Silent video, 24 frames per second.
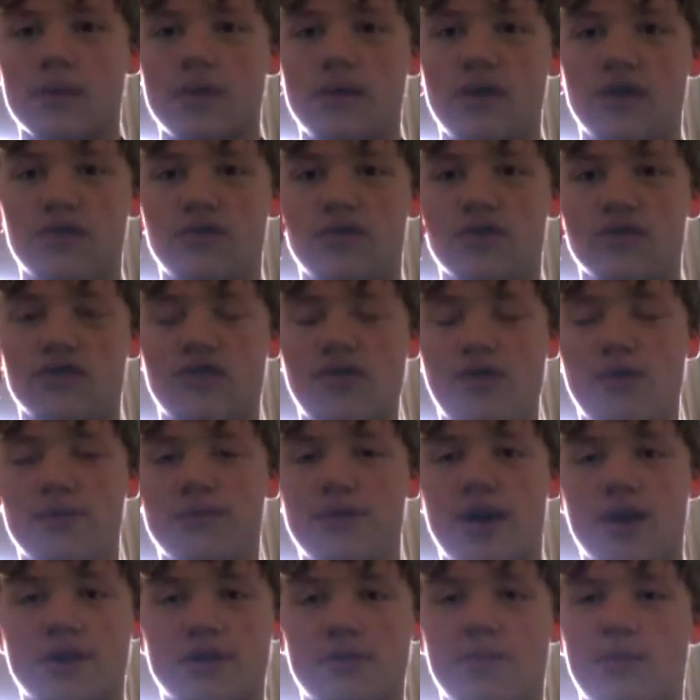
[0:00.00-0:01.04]
Yes, there's no
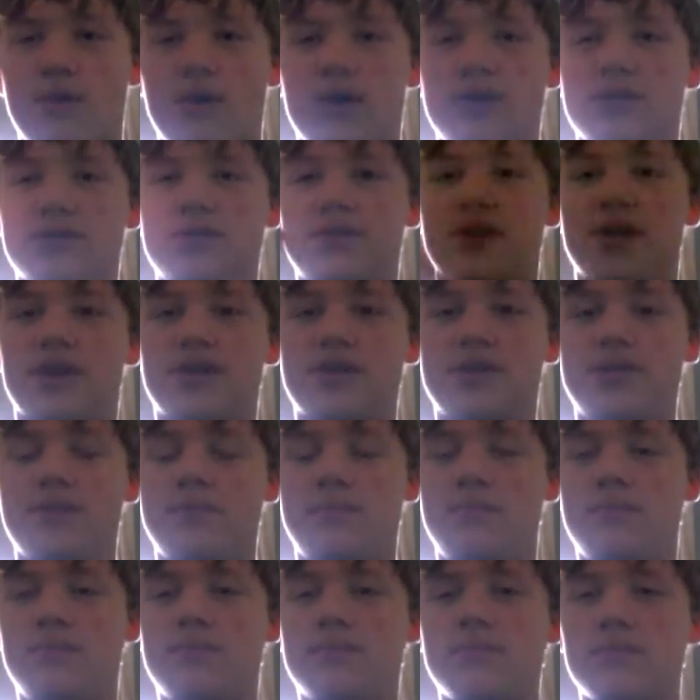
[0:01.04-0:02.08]
Dr. Mario
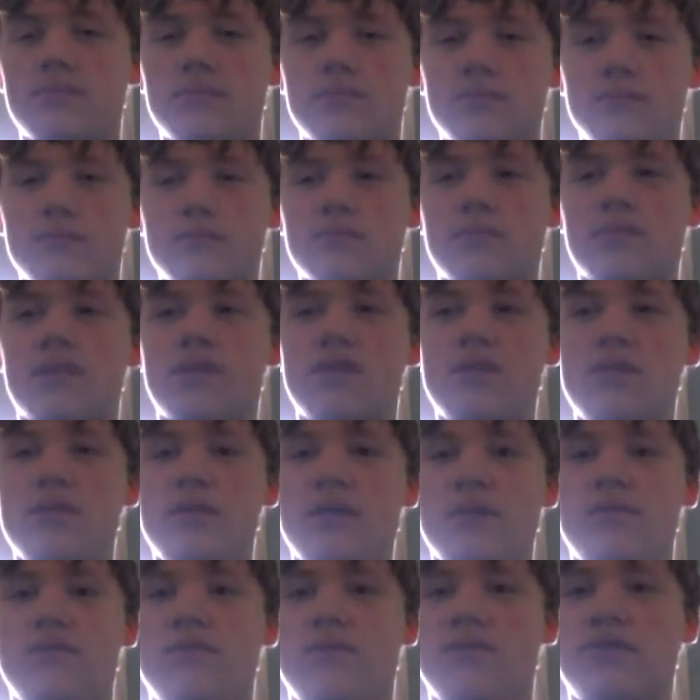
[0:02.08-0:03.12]
stage.
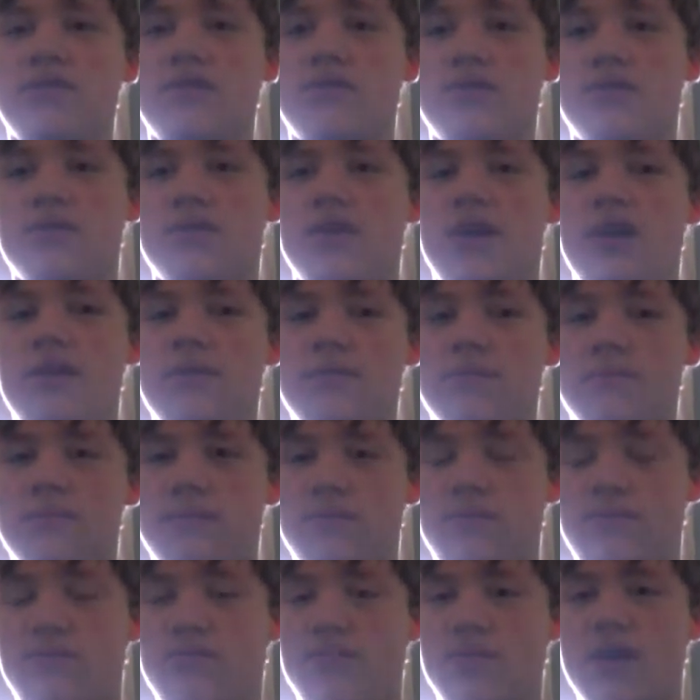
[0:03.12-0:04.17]
So once you do that,
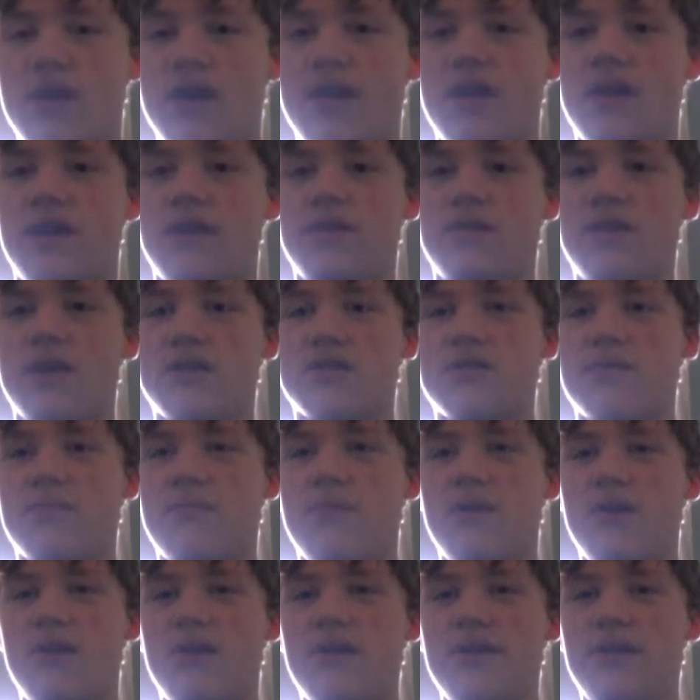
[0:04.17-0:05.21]
Dr.
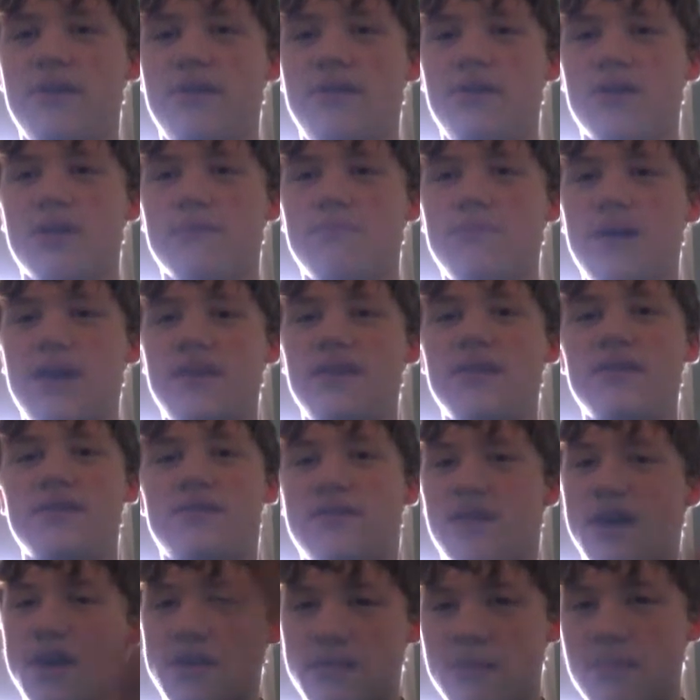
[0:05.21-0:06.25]
Mario, you can play as
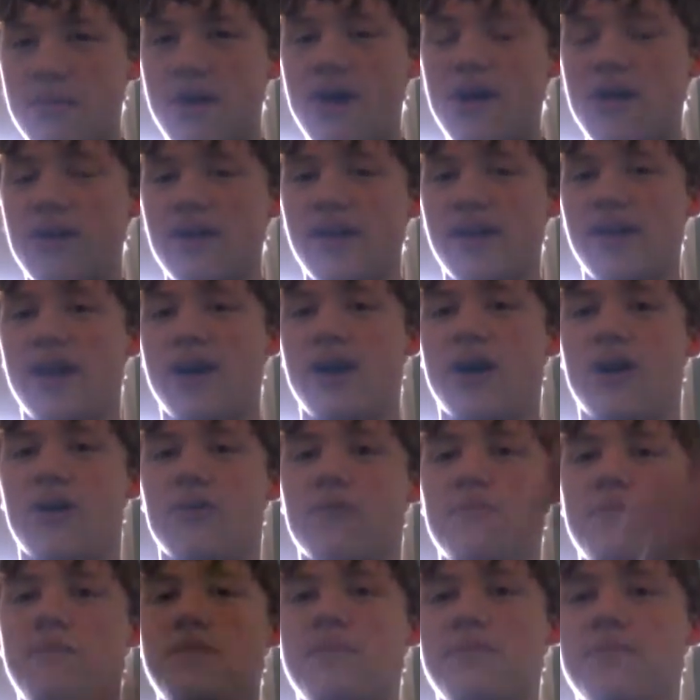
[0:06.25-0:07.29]
Dr.
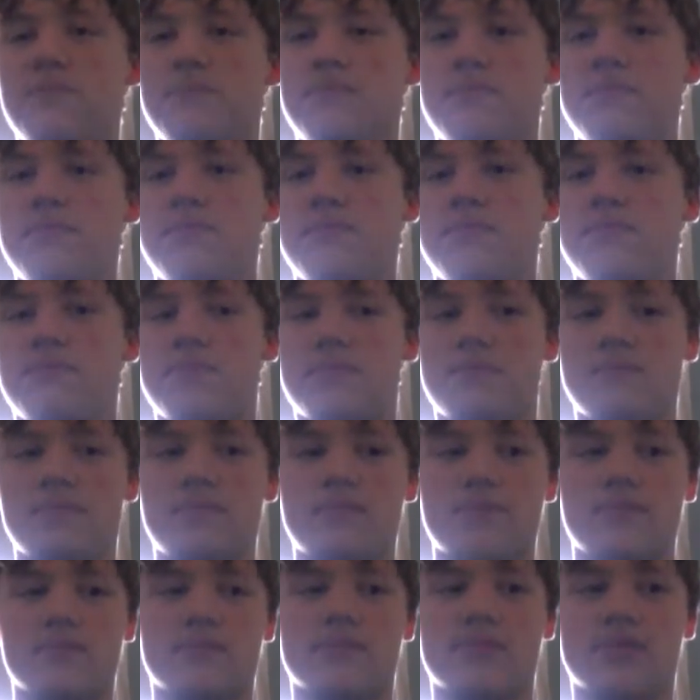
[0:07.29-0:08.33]
Mario!
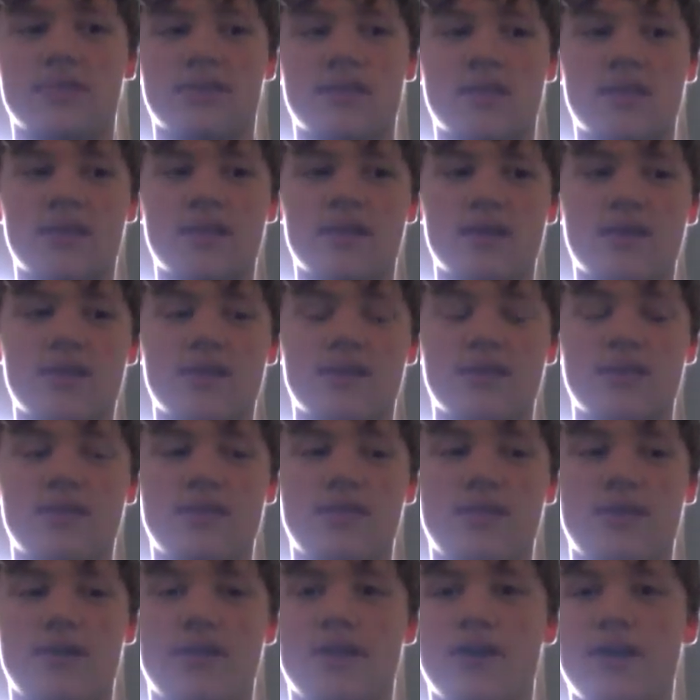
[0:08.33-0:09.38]

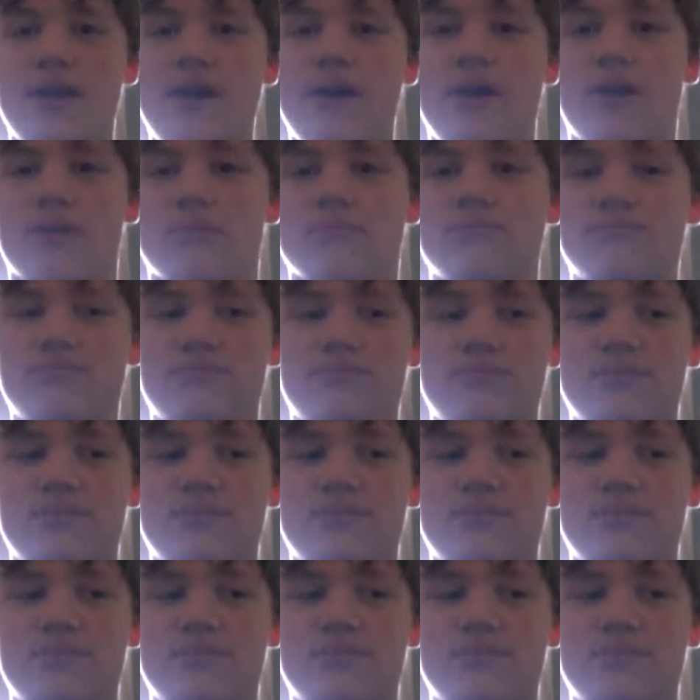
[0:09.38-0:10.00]
There you go.